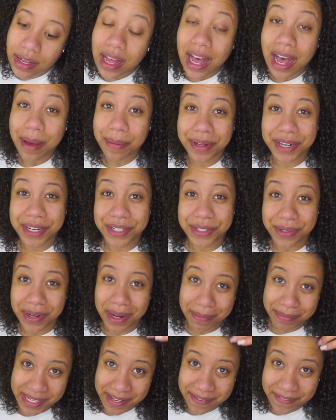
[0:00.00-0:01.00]
I'm gonna do an
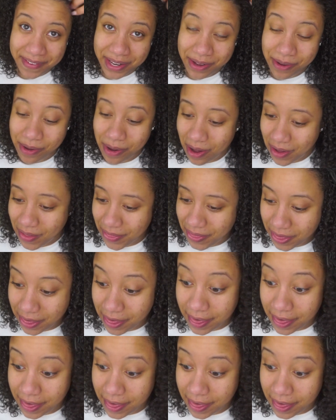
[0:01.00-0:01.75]
updated video on